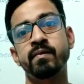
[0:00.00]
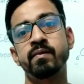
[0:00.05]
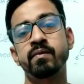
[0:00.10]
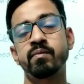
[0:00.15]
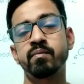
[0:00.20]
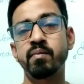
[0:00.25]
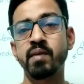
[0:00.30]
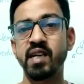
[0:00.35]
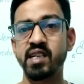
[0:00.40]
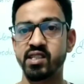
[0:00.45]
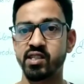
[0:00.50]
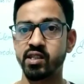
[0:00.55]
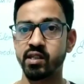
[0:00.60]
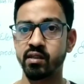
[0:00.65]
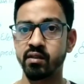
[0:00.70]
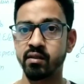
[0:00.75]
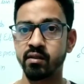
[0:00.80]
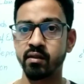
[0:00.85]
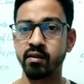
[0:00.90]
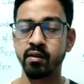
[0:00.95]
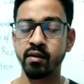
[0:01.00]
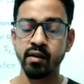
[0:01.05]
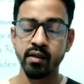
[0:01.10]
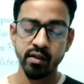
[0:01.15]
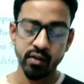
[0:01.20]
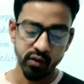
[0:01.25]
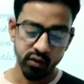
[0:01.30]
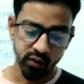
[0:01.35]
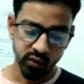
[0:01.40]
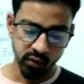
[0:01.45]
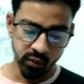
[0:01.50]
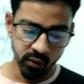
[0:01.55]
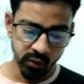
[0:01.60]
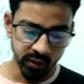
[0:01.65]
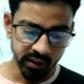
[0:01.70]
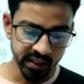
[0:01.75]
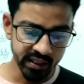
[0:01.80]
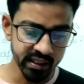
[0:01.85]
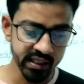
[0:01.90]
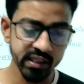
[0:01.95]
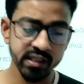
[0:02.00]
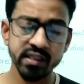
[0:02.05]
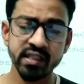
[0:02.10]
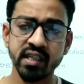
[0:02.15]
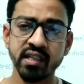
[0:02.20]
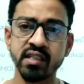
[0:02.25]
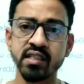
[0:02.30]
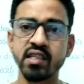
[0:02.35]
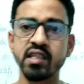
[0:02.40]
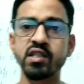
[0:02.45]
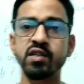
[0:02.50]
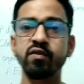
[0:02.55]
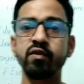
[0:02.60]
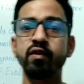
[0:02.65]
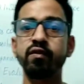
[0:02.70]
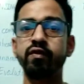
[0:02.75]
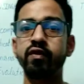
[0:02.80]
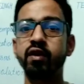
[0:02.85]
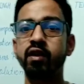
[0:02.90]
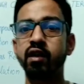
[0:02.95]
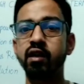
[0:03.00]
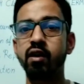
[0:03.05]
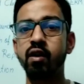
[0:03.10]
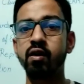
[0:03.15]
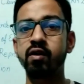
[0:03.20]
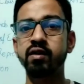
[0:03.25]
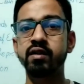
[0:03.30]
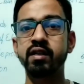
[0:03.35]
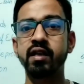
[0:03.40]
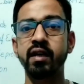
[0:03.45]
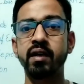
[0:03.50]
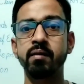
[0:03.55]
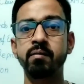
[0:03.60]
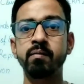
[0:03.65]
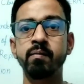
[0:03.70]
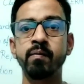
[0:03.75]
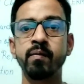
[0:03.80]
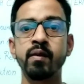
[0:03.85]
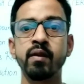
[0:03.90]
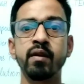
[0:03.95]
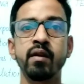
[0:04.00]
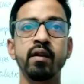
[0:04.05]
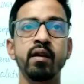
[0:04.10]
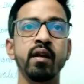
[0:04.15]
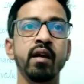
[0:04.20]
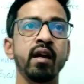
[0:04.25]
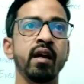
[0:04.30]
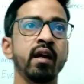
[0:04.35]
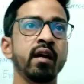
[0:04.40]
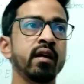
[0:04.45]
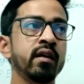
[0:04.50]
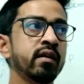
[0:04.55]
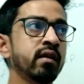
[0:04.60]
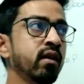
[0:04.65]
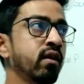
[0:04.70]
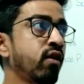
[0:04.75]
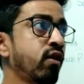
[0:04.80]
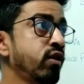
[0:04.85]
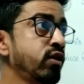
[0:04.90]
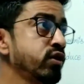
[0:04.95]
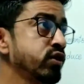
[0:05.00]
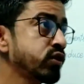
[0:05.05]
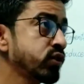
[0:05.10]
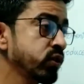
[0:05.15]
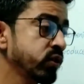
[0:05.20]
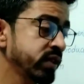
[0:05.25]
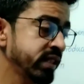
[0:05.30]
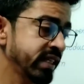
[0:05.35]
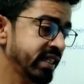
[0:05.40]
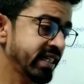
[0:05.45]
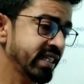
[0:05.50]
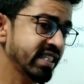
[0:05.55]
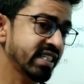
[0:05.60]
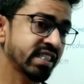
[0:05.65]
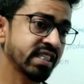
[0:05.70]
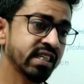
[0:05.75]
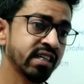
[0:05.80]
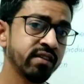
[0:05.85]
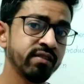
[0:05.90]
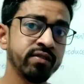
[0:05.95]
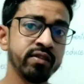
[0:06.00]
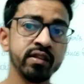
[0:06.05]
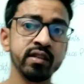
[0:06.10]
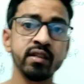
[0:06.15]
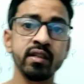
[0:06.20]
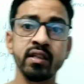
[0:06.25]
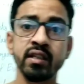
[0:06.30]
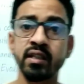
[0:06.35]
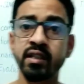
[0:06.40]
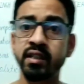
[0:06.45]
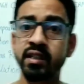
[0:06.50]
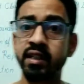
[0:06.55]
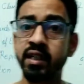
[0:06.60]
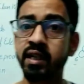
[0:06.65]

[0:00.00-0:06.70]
matching. So it is successful for a long time, and also they discover